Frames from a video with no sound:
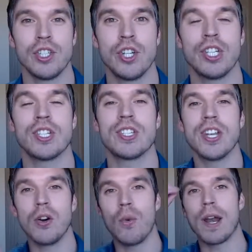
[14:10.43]
She
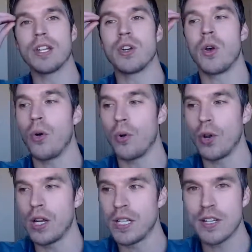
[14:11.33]
still wanted to hold
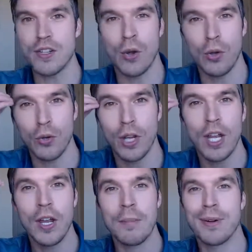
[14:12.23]
on to this old
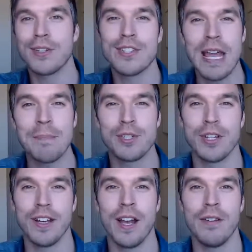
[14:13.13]

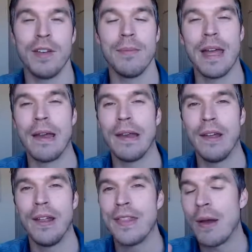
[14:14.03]
perception of him that
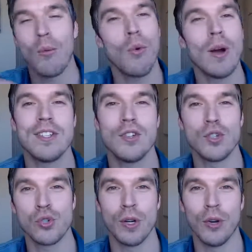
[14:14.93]
wasn't
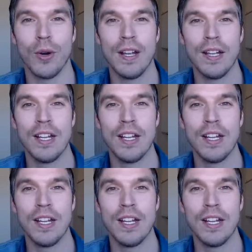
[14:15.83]
true.